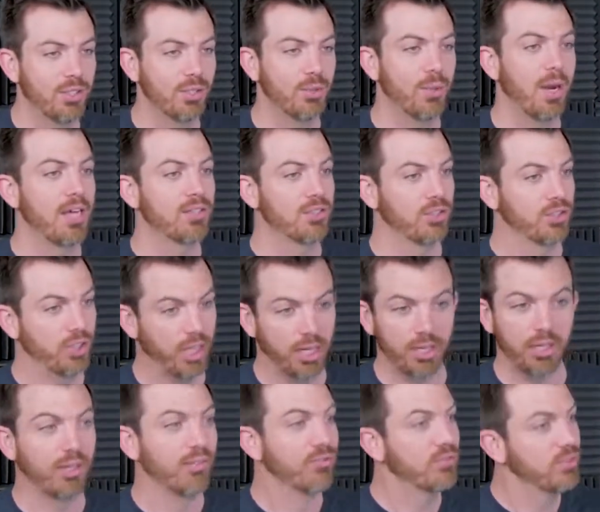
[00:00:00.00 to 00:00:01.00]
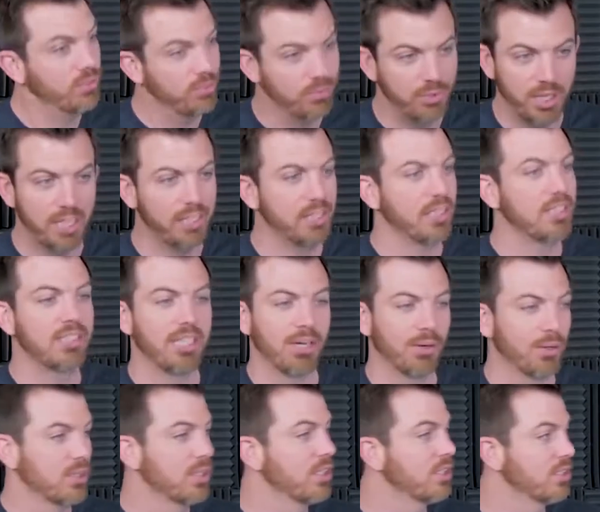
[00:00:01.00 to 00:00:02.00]
who has a channel of taking
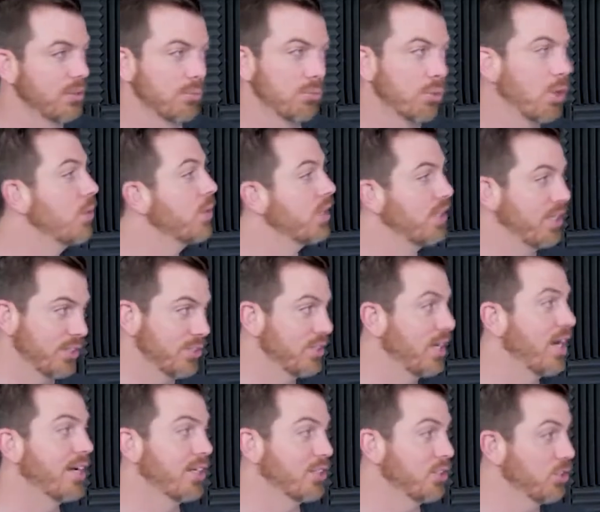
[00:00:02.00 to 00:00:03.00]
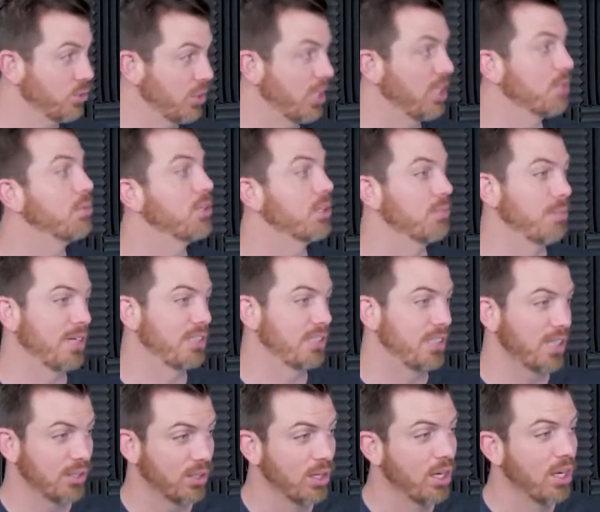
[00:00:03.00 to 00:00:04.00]
derelict and broken exotics and trying to put them back
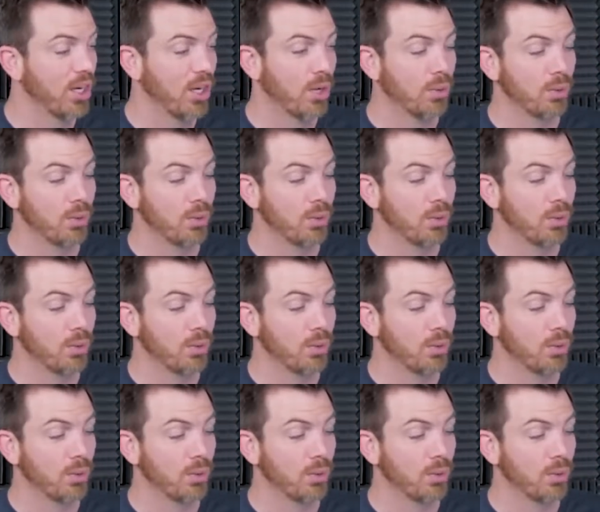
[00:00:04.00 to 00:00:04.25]
together,